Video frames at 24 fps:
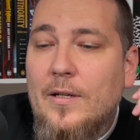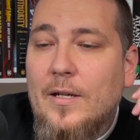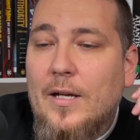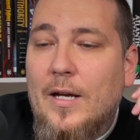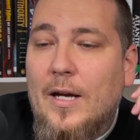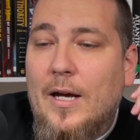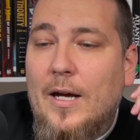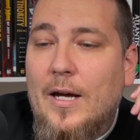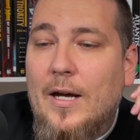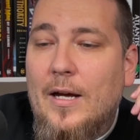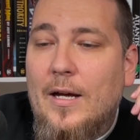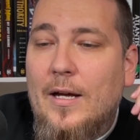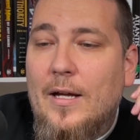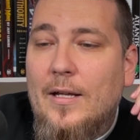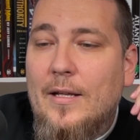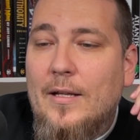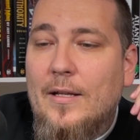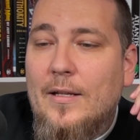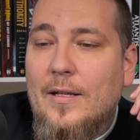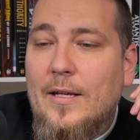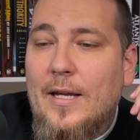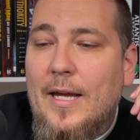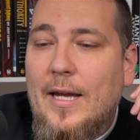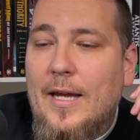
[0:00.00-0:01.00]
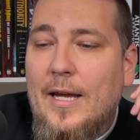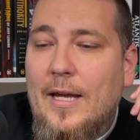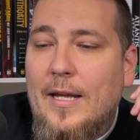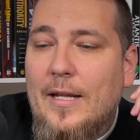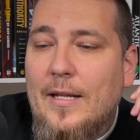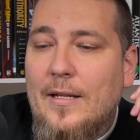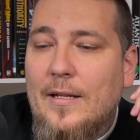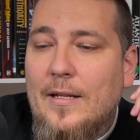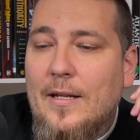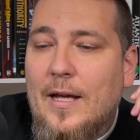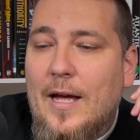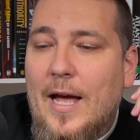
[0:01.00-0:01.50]
Uh,
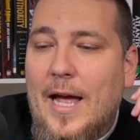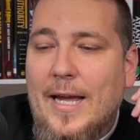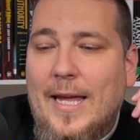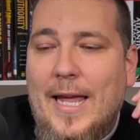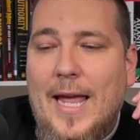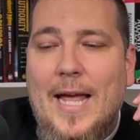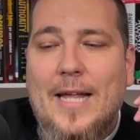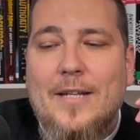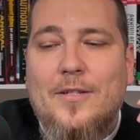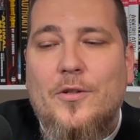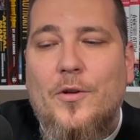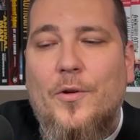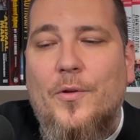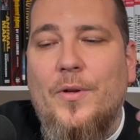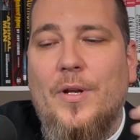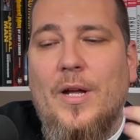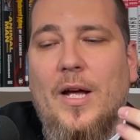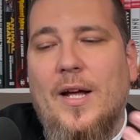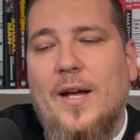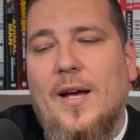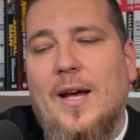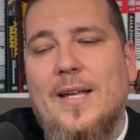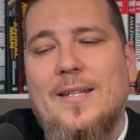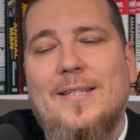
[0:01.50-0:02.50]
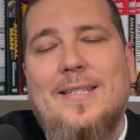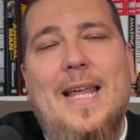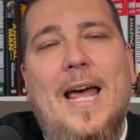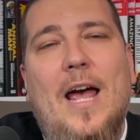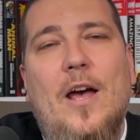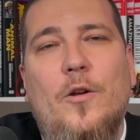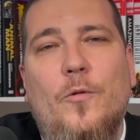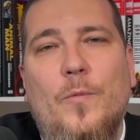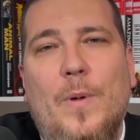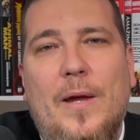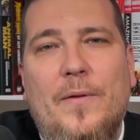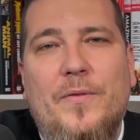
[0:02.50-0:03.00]
and I canceled a, a
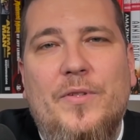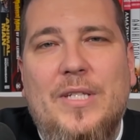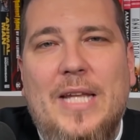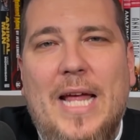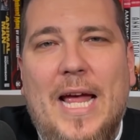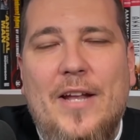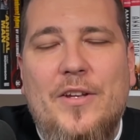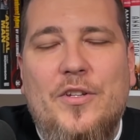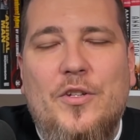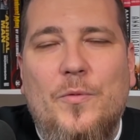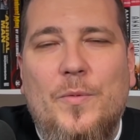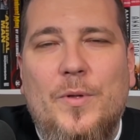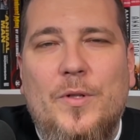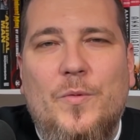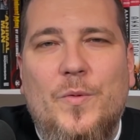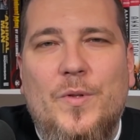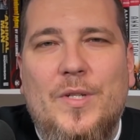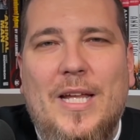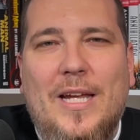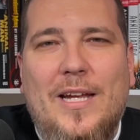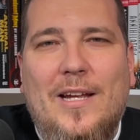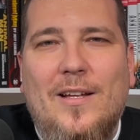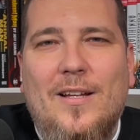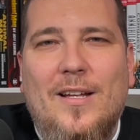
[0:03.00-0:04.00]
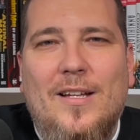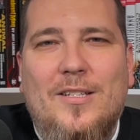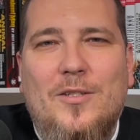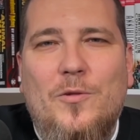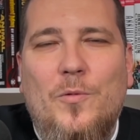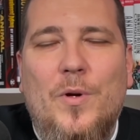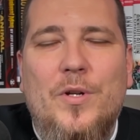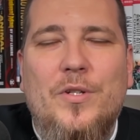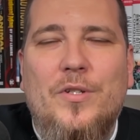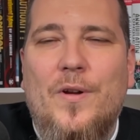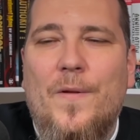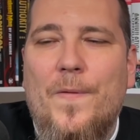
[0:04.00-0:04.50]
Soundwave statue, which was like a
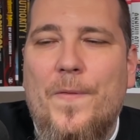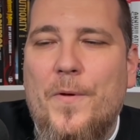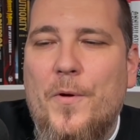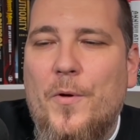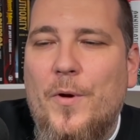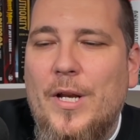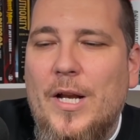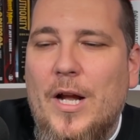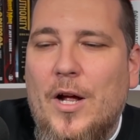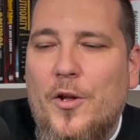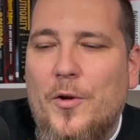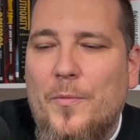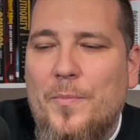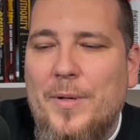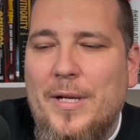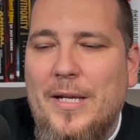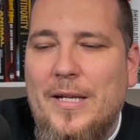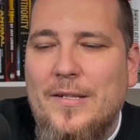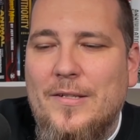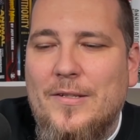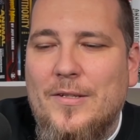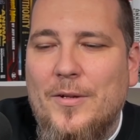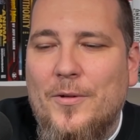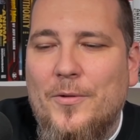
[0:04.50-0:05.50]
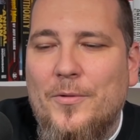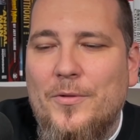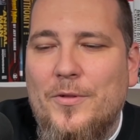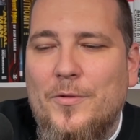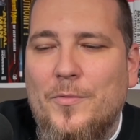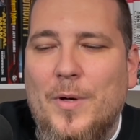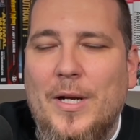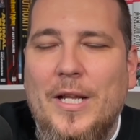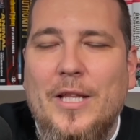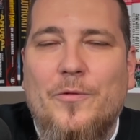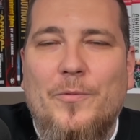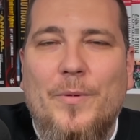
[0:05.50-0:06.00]
two hundred thirty dollar piece, so
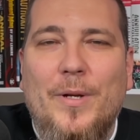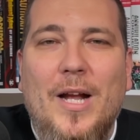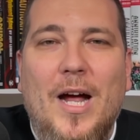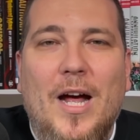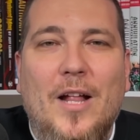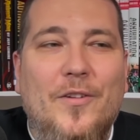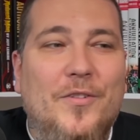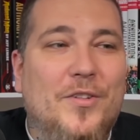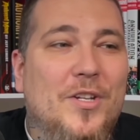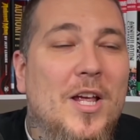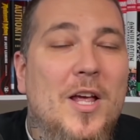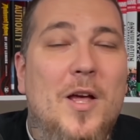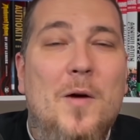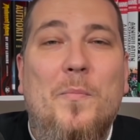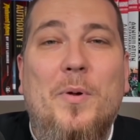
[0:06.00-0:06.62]
twenty-three dollars.